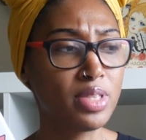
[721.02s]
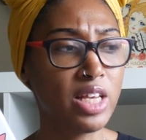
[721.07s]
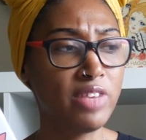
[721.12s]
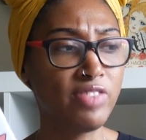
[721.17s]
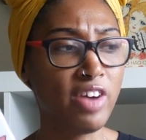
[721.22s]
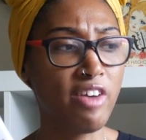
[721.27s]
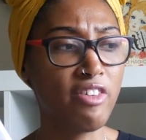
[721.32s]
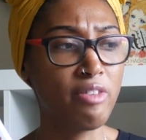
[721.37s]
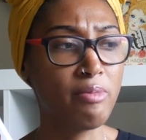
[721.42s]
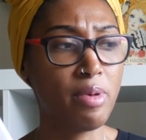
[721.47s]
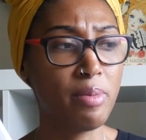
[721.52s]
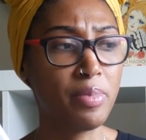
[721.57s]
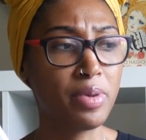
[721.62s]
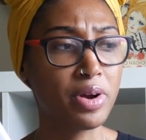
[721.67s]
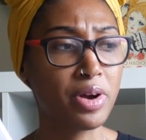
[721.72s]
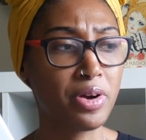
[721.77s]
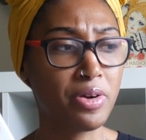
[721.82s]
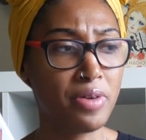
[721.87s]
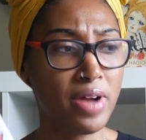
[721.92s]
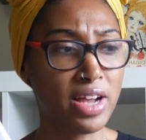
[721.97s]
if I remember
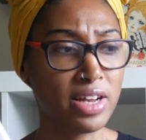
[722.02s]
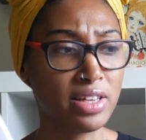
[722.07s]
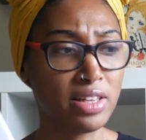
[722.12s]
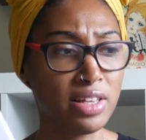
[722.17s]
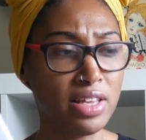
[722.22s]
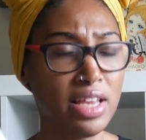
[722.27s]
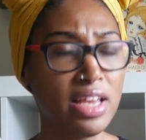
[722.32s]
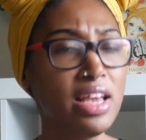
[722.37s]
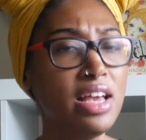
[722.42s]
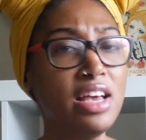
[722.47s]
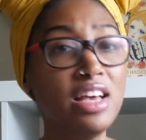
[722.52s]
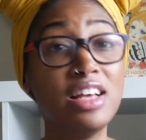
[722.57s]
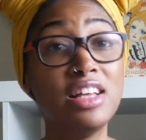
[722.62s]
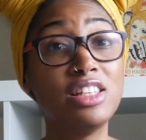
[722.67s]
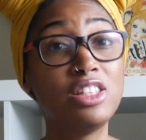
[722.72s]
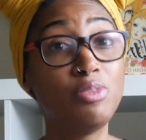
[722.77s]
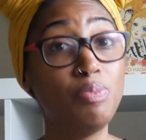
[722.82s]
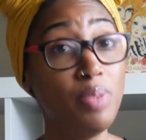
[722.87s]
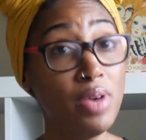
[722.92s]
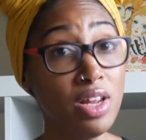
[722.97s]
correctly.
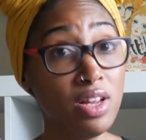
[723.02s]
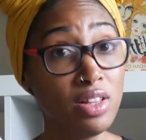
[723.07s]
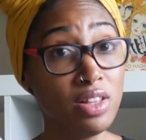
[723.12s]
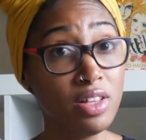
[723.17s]
It's been a